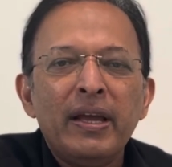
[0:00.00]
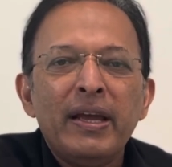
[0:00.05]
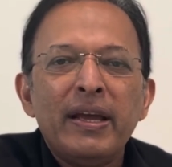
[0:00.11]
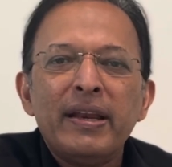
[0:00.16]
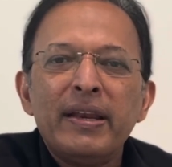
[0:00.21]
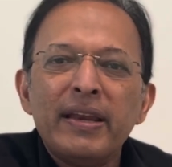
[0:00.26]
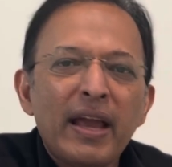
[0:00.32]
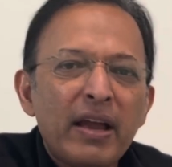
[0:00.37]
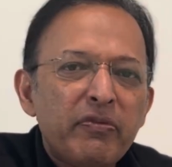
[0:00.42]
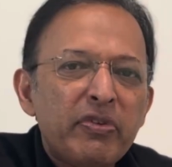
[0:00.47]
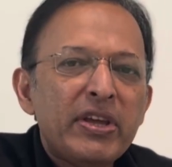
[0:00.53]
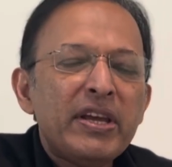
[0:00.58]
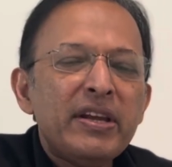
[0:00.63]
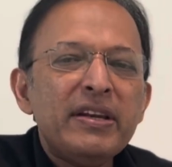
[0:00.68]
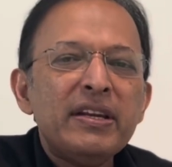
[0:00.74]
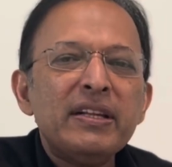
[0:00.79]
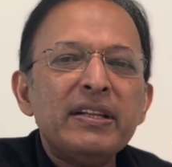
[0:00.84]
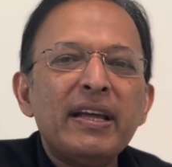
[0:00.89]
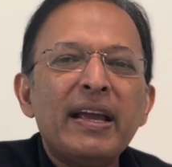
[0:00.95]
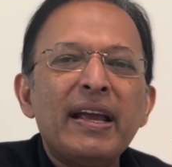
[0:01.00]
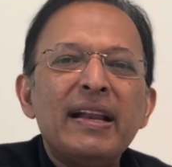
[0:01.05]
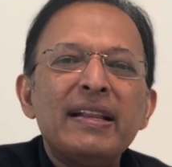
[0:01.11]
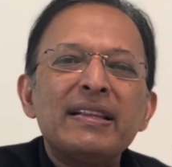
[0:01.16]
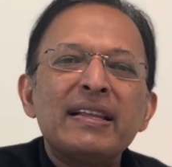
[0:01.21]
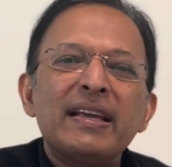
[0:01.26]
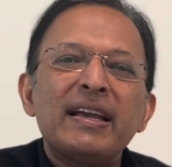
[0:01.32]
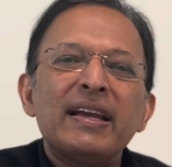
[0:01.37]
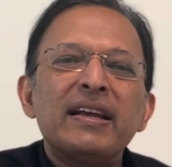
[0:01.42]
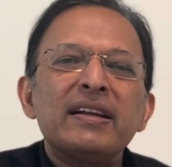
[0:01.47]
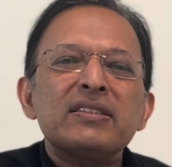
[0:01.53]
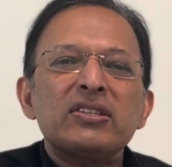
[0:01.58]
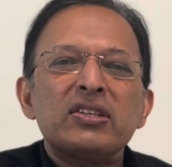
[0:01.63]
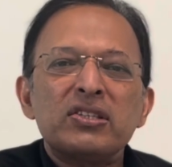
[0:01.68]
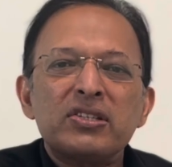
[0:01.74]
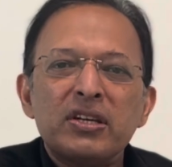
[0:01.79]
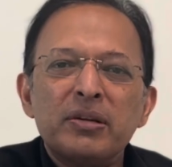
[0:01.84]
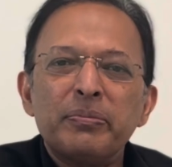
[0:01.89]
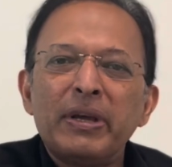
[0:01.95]
Navigating the healthcare
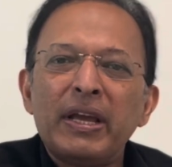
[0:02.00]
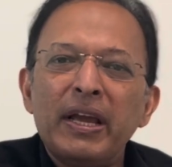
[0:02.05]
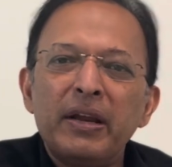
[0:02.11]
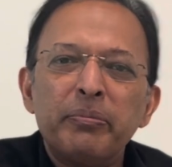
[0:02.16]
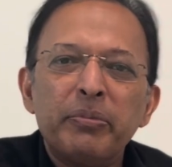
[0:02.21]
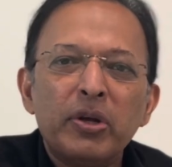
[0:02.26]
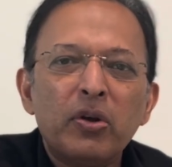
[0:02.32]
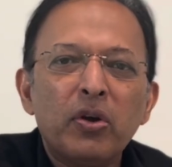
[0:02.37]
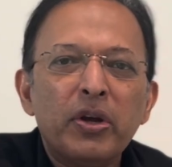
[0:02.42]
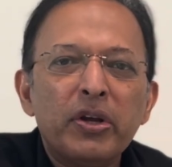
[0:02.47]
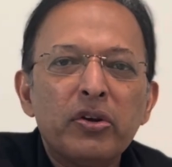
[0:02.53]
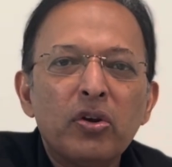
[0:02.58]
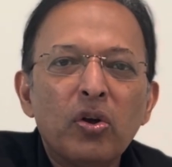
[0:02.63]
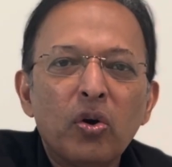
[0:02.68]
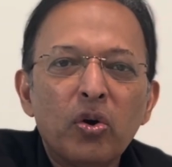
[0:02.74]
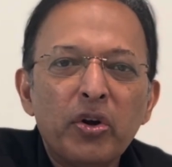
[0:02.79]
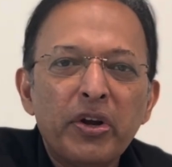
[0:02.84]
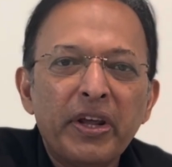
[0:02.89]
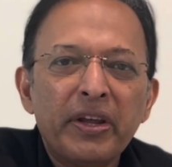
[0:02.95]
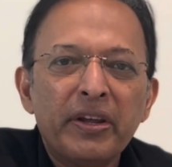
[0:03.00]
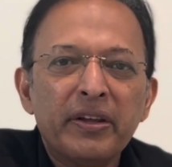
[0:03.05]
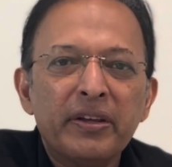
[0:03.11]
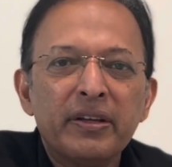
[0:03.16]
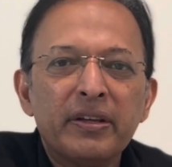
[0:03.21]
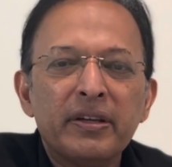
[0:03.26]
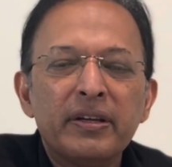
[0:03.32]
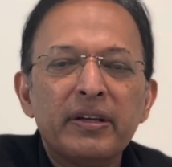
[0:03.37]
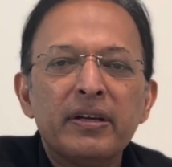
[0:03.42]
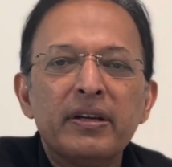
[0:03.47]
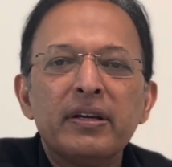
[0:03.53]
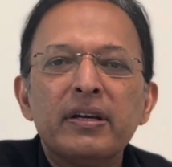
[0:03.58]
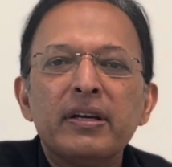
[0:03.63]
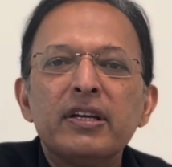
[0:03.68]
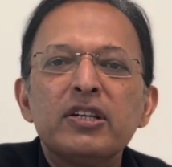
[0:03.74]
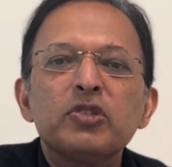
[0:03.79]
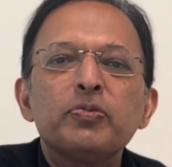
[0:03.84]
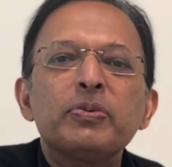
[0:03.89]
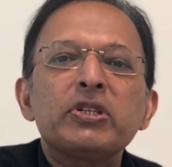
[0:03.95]
system can be quite daunting,
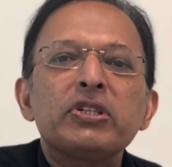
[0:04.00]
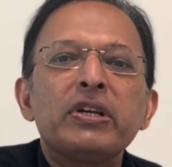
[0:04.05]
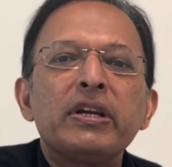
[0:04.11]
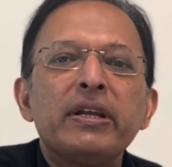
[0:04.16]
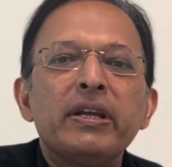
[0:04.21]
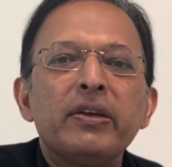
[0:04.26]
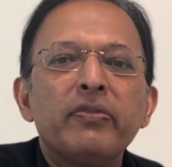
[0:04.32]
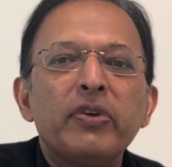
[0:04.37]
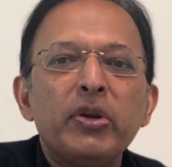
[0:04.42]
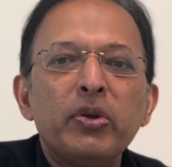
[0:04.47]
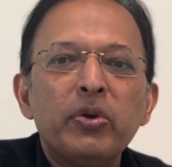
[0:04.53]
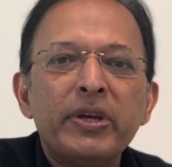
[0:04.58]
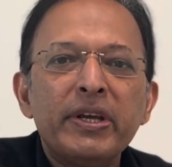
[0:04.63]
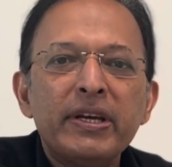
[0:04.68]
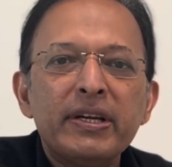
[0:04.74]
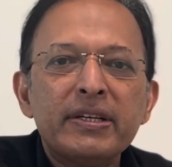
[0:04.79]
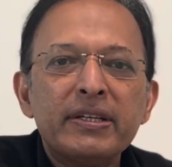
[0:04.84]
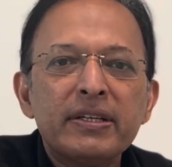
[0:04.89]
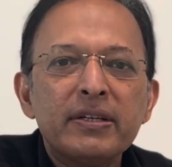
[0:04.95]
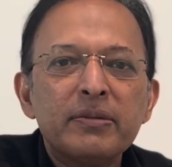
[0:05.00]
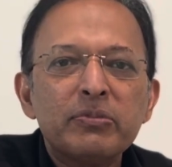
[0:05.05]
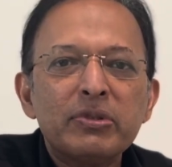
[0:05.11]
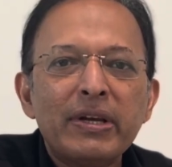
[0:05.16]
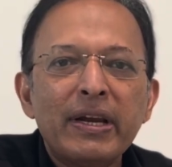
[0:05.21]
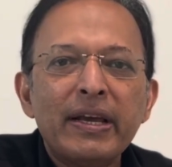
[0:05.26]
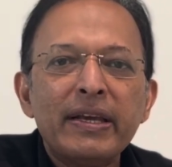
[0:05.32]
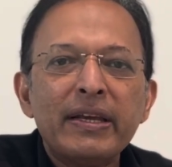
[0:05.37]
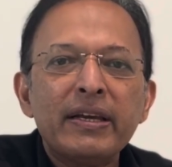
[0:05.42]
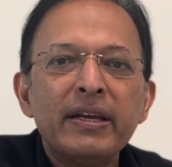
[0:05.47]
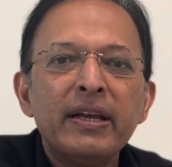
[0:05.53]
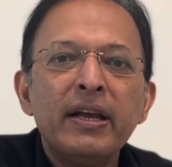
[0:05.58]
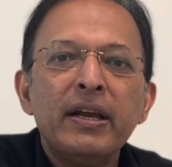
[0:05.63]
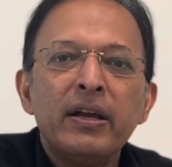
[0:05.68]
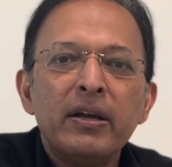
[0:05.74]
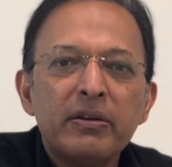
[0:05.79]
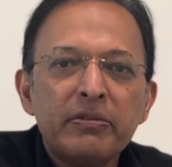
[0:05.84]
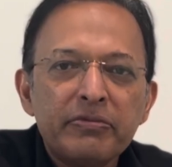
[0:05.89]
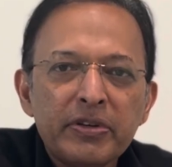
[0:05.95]
especially when you hear terms like
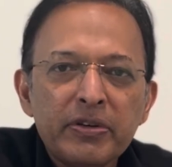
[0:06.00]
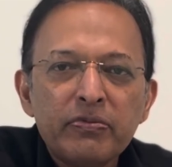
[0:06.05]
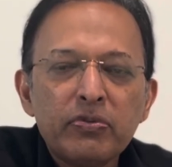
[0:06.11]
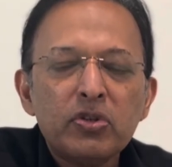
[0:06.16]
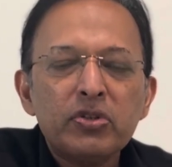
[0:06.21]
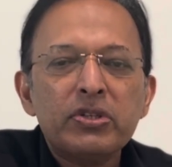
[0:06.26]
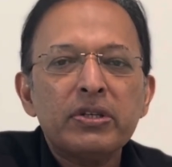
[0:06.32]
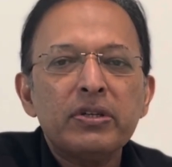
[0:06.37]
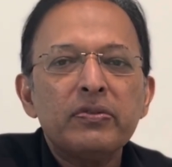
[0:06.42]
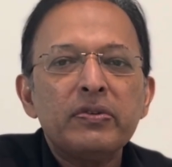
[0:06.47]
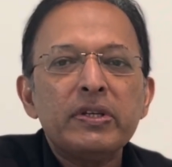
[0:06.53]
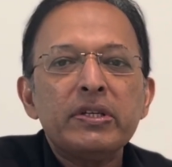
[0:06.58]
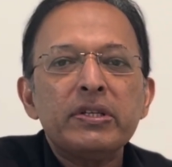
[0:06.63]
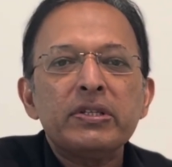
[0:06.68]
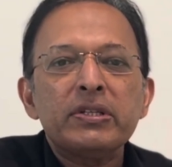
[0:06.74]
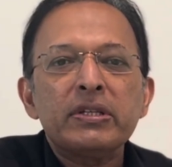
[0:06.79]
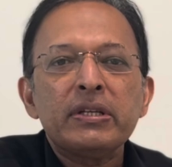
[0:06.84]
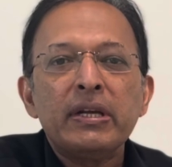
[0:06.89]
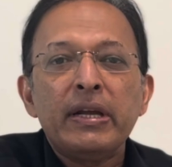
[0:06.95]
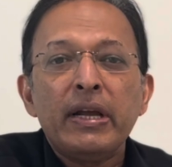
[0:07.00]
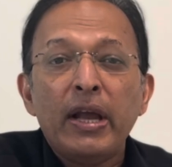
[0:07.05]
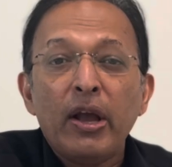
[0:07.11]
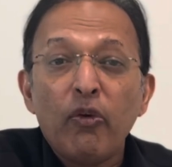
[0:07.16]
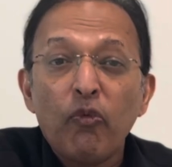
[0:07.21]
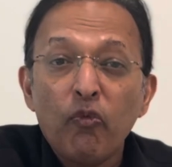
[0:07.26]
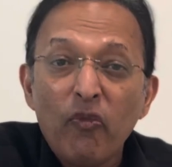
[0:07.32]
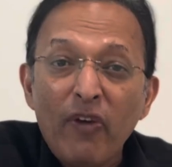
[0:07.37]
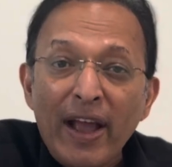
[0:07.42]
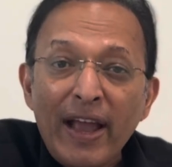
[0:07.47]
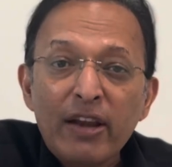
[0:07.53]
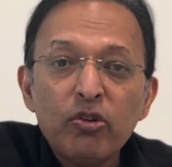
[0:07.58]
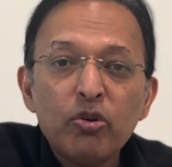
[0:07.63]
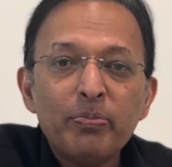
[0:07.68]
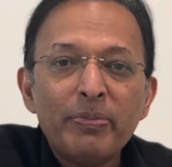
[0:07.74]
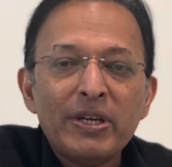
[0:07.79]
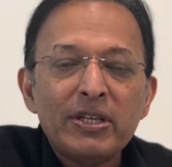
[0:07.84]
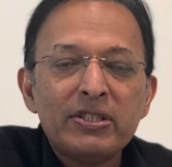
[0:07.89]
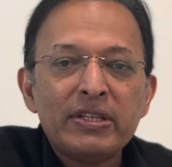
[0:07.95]
fee for service, value
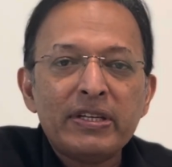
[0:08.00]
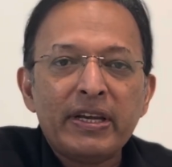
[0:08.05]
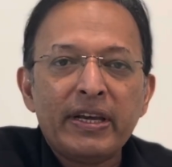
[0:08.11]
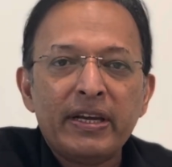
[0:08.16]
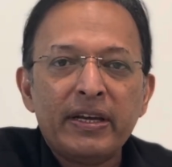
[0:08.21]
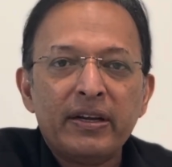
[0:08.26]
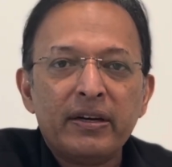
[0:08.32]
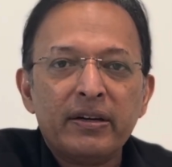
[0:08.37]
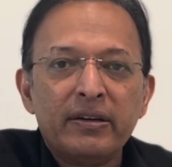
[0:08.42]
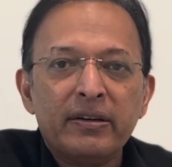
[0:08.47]
based care.